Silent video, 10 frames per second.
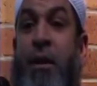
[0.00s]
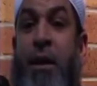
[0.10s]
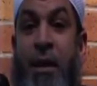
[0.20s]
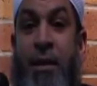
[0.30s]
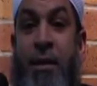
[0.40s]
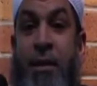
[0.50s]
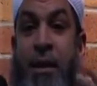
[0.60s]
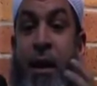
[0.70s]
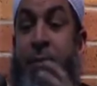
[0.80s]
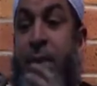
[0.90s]
Is a
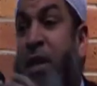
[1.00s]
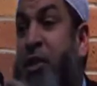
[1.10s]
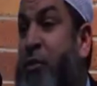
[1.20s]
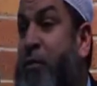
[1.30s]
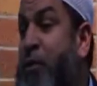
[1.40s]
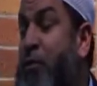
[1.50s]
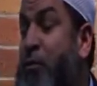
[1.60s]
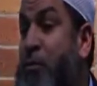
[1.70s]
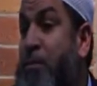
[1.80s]
combination of the two.